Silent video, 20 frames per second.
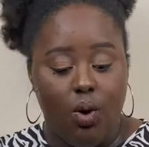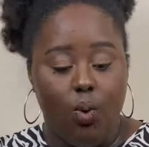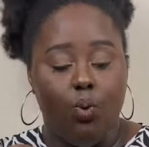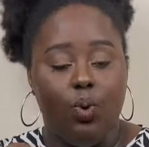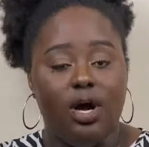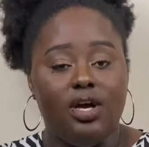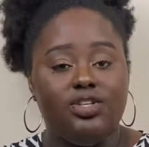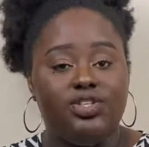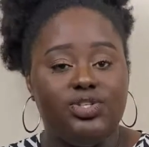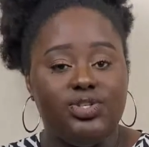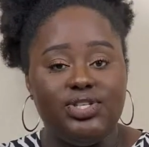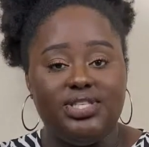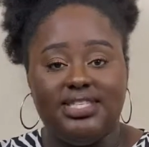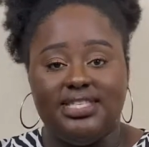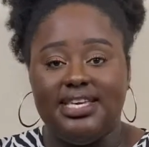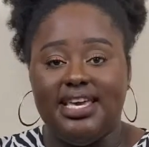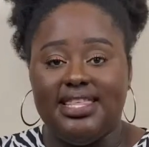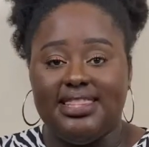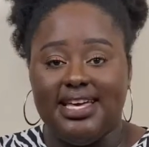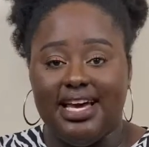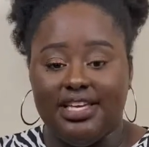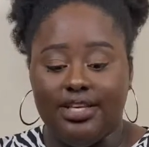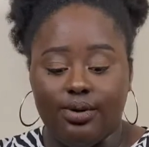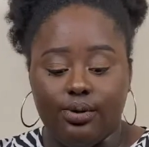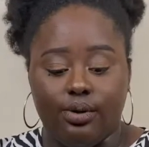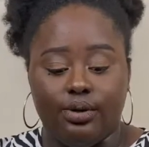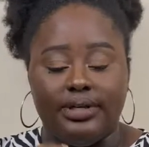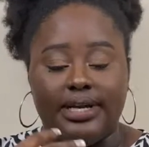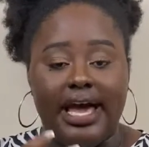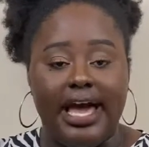Once you see that
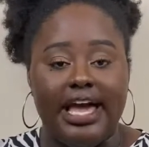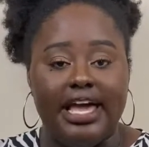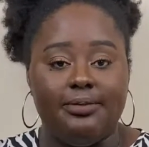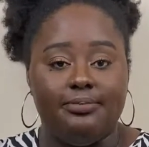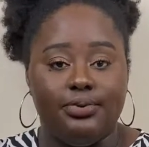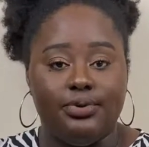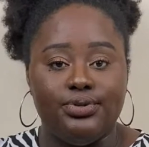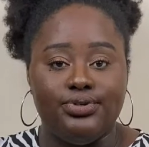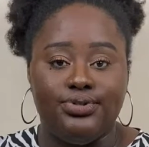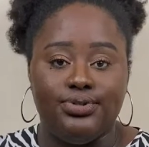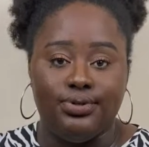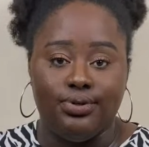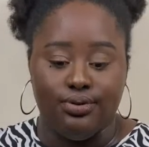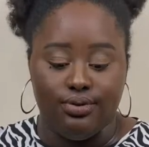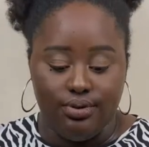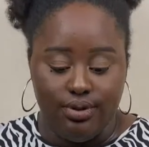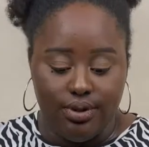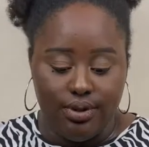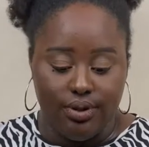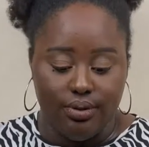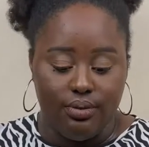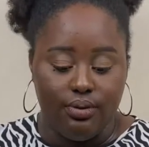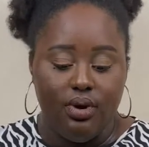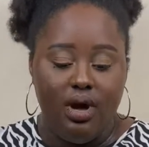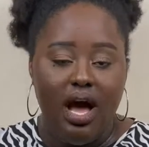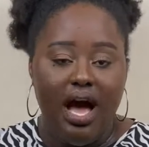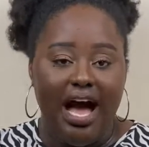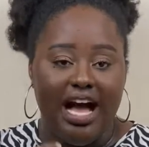you're unable to,